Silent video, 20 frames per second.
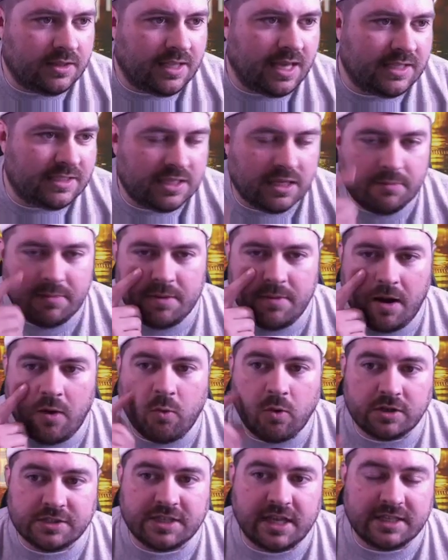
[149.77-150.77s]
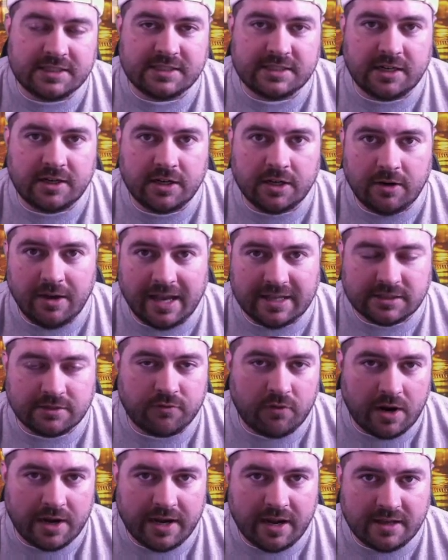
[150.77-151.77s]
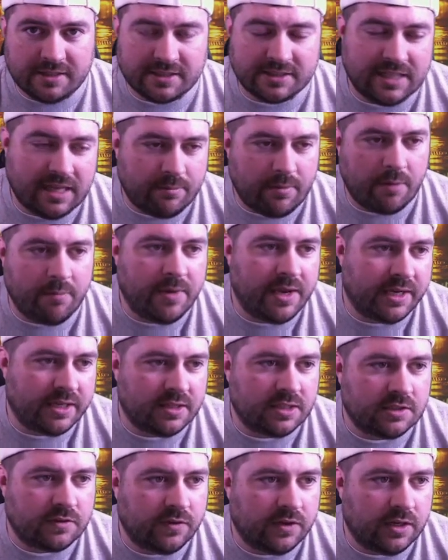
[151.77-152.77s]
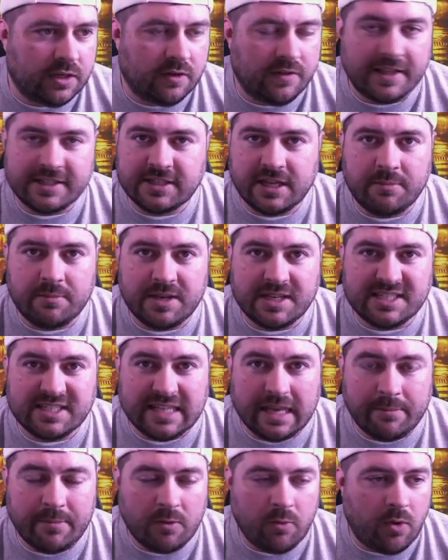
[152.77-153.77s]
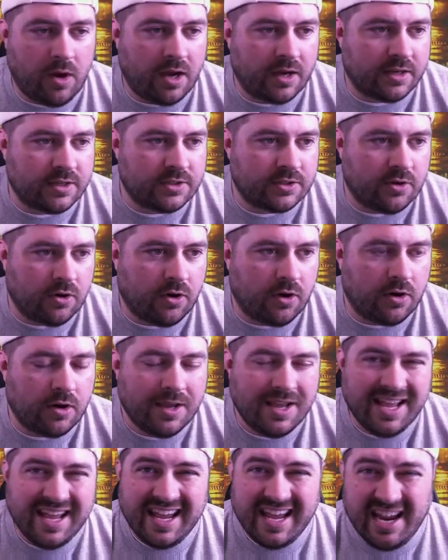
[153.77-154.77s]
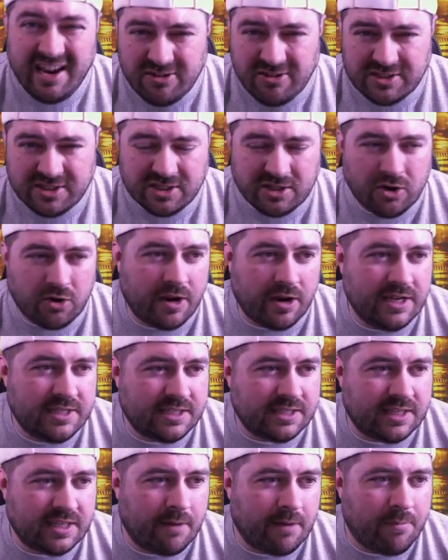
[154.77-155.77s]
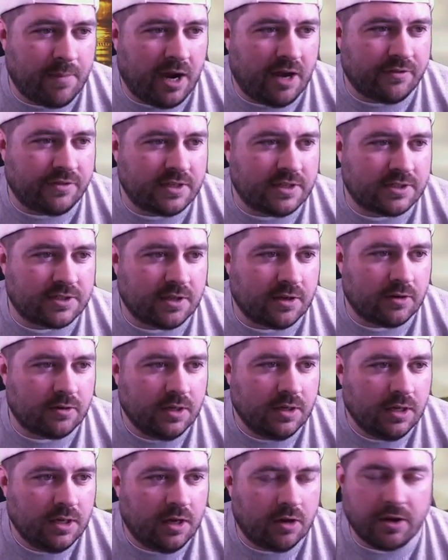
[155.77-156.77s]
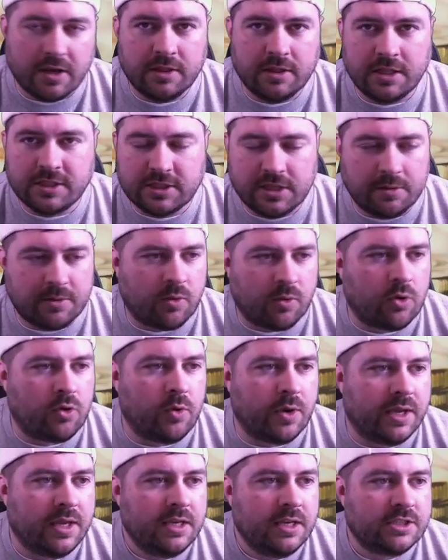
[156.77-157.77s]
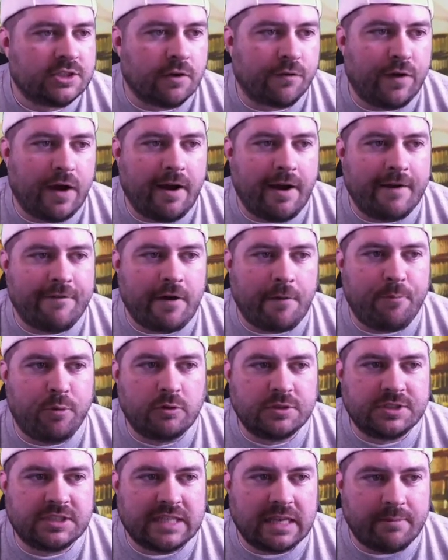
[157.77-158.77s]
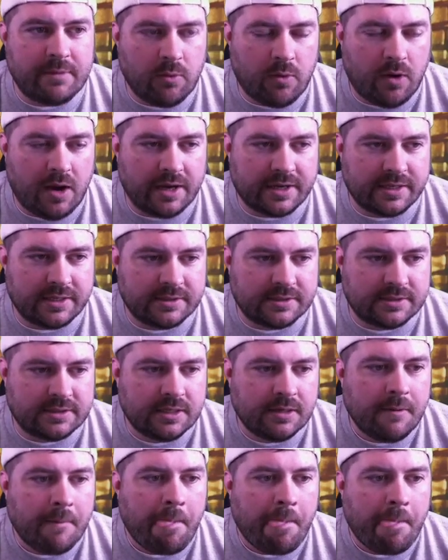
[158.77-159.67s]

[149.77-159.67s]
that's gonna be my worst case scenario as of right now, as the time I'm making this video. And that's gonna be a Sammy Watkins card. Here's the crazy thing about this though. Okay, let's get it real quick. So if I pull Sammy Watkins,